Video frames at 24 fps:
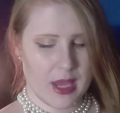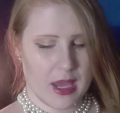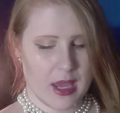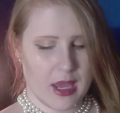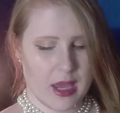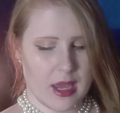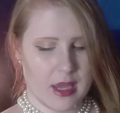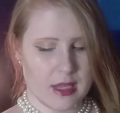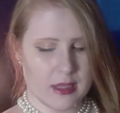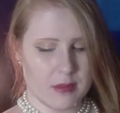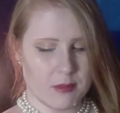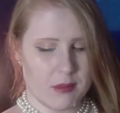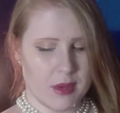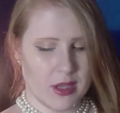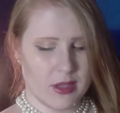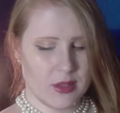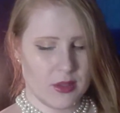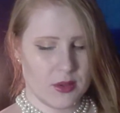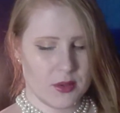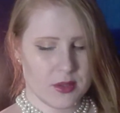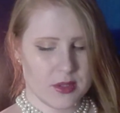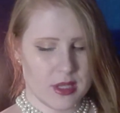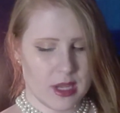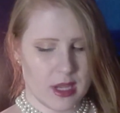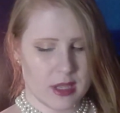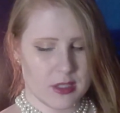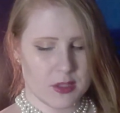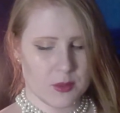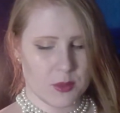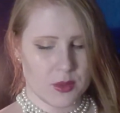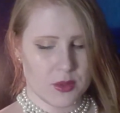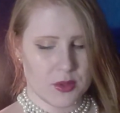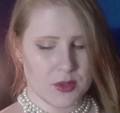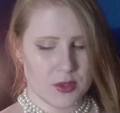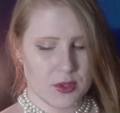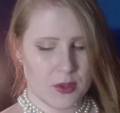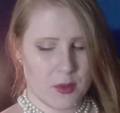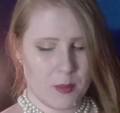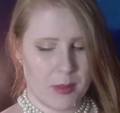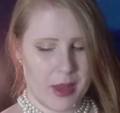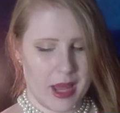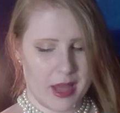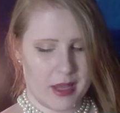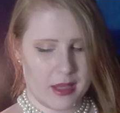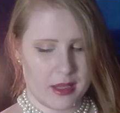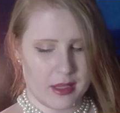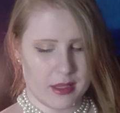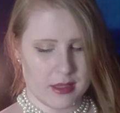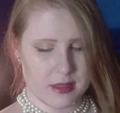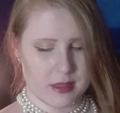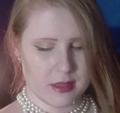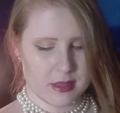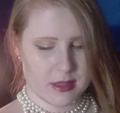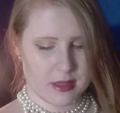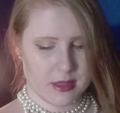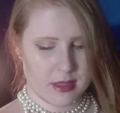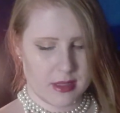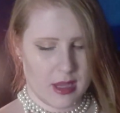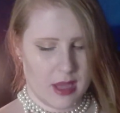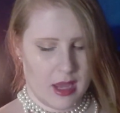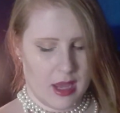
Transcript: And among those knights were Sir Pellias,